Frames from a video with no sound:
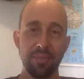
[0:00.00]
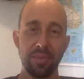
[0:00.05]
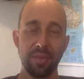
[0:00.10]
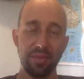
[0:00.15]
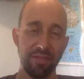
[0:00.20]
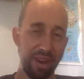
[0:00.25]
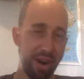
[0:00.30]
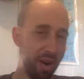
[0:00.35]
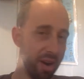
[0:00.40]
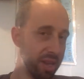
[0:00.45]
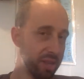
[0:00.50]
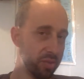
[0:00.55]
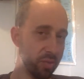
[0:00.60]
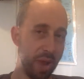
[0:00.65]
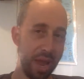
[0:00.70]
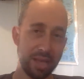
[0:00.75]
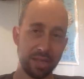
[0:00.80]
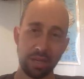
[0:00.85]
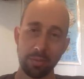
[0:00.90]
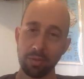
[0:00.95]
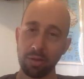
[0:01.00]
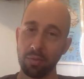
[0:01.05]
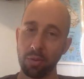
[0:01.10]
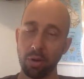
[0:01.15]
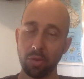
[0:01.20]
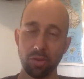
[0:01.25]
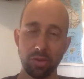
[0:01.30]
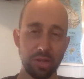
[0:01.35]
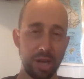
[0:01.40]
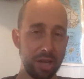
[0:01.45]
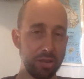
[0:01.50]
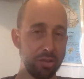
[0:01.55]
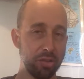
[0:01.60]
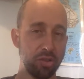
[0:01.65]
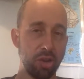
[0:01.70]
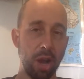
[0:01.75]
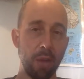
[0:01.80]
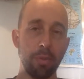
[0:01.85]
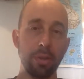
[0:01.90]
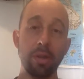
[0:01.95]
various ragtime composers, not just
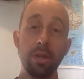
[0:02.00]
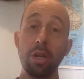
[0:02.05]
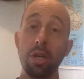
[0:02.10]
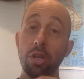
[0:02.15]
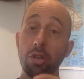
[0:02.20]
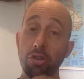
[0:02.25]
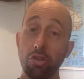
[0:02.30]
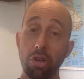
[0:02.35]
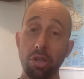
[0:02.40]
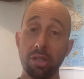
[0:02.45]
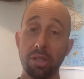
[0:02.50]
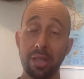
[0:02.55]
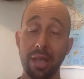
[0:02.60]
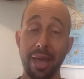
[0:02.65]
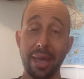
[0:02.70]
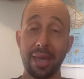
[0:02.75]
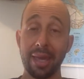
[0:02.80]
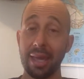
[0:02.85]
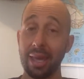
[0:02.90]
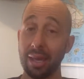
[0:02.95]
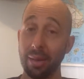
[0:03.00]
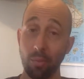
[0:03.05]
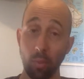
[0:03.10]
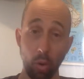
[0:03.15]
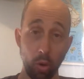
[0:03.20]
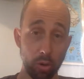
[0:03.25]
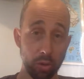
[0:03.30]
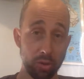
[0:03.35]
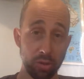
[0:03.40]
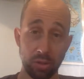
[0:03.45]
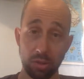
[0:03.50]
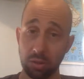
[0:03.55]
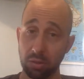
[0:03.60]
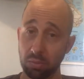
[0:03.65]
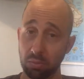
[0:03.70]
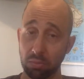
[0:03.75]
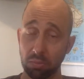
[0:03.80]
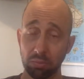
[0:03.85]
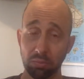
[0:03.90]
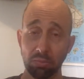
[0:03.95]
Joplin, just like in Morton's
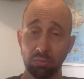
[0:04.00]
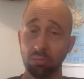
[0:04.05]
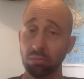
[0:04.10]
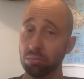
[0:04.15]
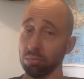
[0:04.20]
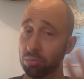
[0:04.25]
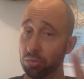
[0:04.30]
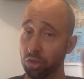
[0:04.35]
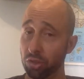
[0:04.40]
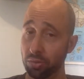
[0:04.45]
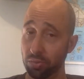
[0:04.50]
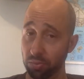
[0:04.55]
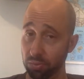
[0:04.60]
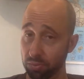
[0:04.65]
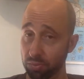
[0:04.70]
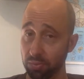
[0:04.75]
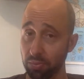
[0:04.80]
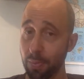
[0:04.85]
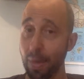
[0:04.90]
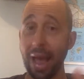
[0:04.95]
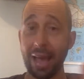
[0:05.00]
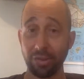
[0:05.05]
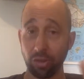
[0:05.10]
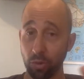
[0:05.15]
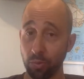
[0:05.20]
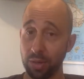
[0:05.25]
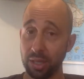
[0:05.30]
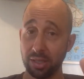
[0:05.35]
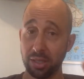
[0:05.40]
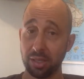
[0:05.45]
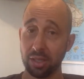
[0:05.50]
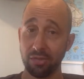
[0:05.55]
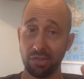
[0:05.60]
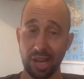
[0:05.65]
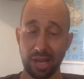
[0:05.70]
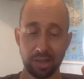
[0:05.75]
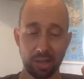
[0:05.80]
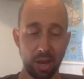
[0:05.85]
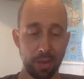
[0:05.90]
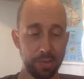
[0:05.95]
masterpieces of
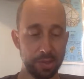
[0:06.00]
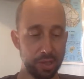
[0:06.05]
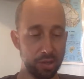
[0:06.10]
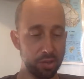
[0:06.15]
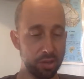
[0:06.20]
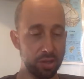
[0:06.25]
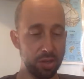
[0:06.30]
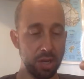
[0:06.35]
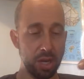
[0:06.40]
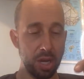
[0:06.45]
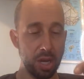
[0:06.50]
jazz composition,